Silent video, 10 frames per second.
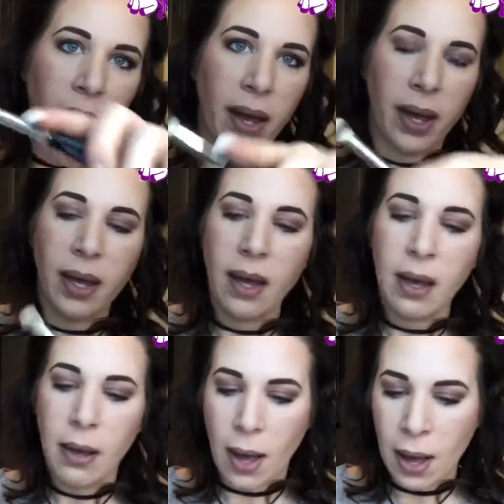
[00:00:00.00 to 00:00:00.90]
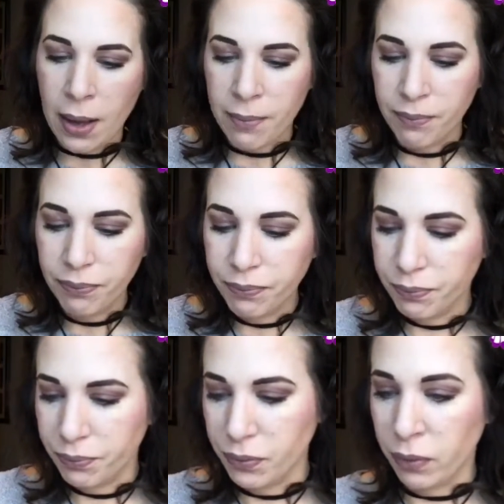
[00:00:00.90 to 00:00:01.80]
okay?
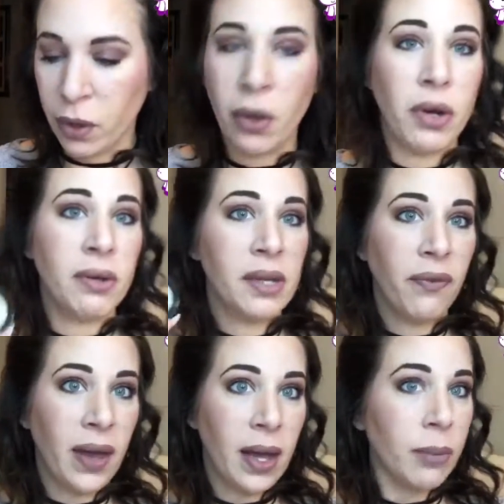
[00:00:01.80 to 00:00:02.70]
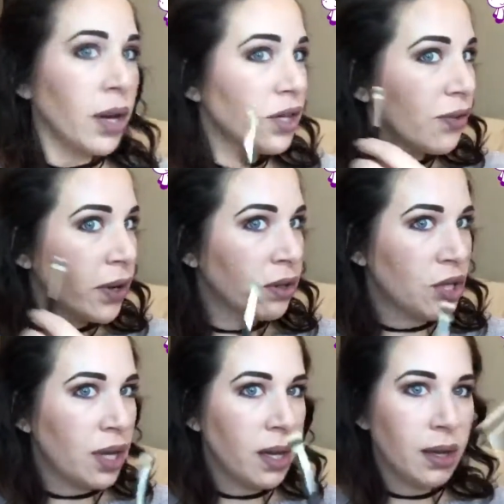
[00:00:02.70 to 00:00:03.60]
You can use a fan brush for your
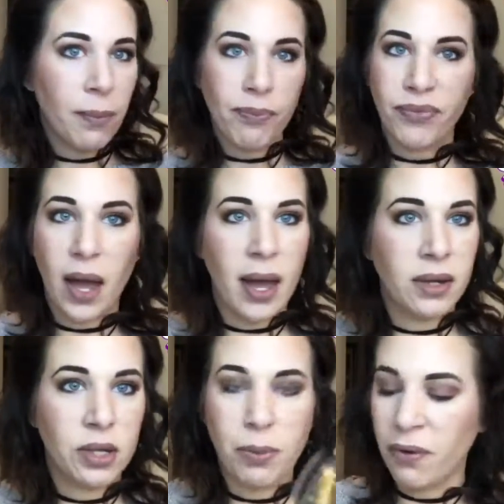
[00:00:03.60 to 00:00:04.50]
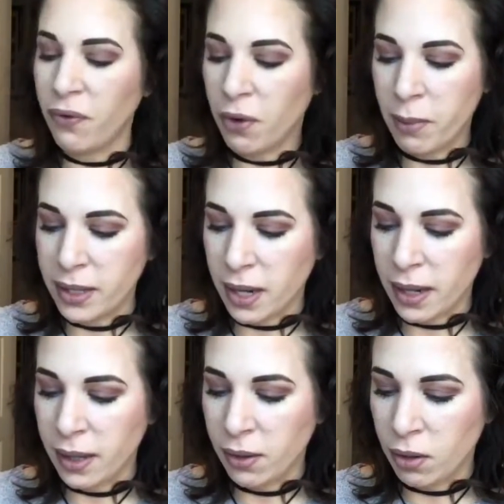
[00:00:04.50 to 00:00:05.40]
cheek. I just prefer my
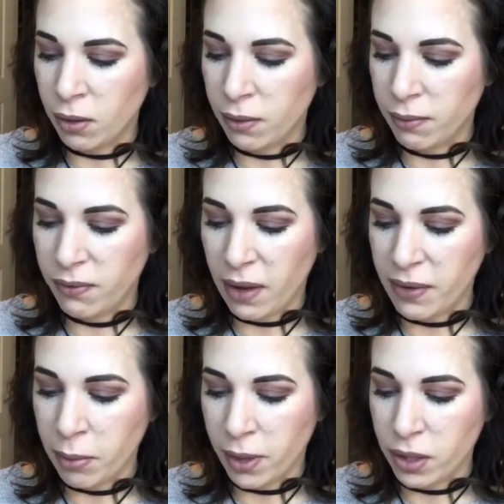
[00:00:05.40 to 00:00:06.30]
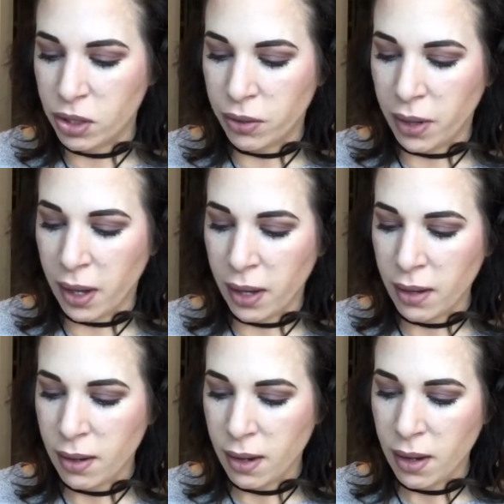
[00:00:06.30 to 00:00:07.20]
tiny little fluffy brush, okay?
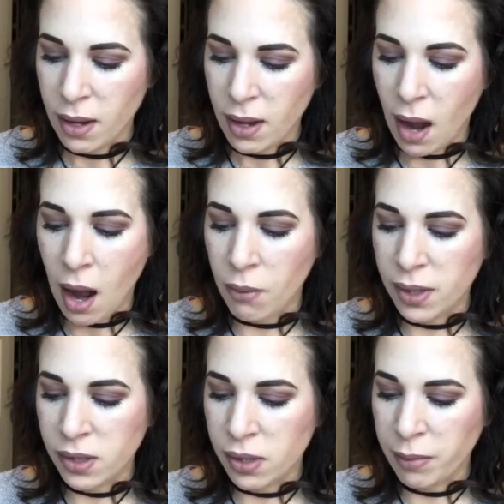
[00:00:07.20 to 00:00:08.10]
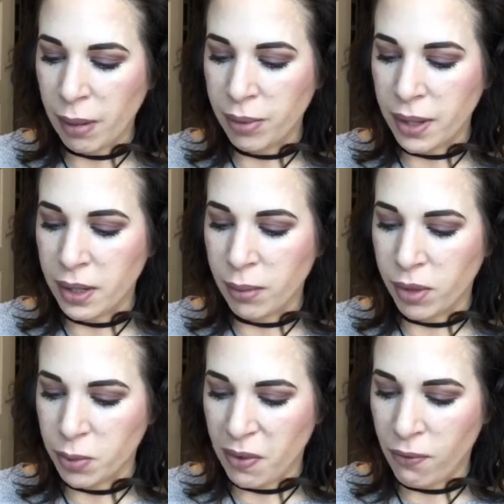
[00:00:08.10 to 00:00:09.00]
I was using my blending
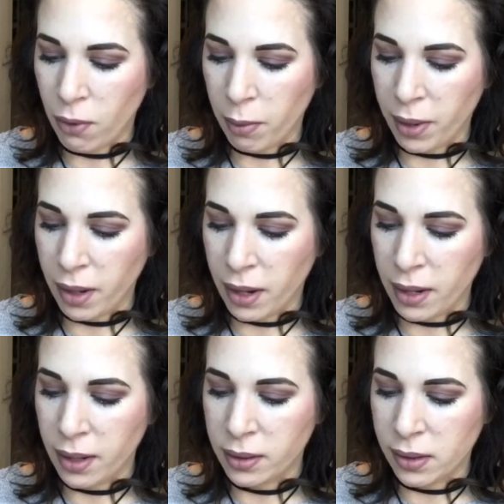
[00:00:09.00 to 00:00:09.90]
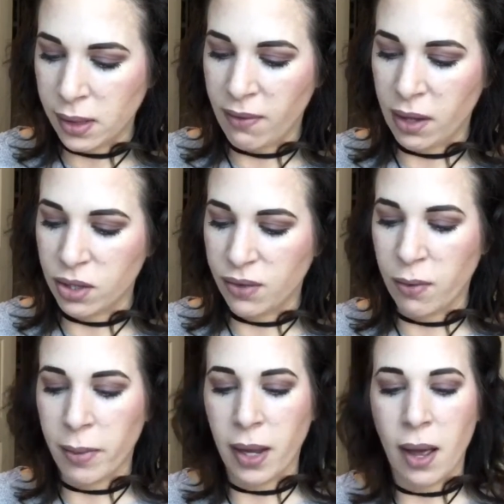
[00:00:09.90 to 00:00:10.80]
brush before, but I need to save that just
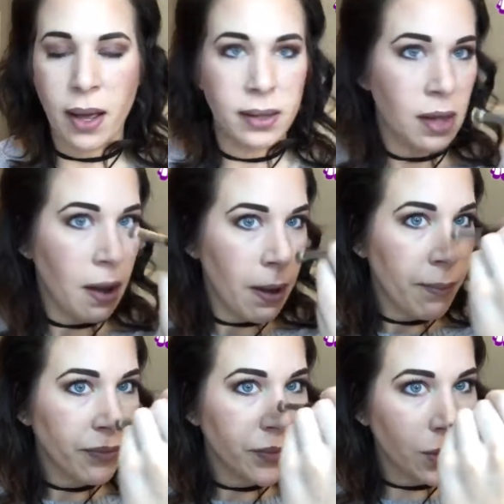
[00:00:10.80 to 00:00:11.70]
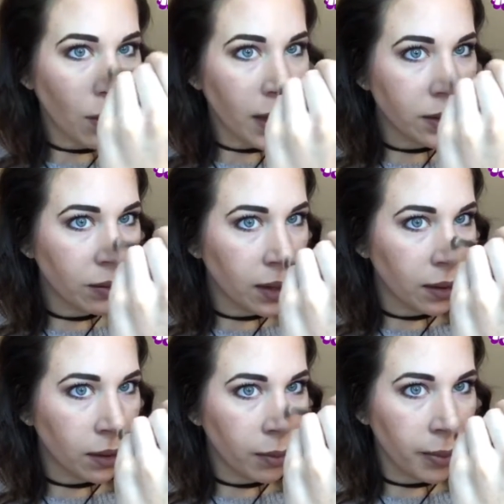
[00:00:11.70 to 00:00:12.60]
for my eyes. So I do a
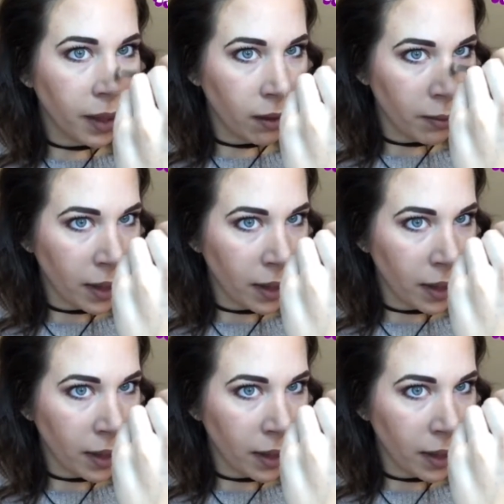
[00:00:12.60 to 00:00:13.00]
little bit on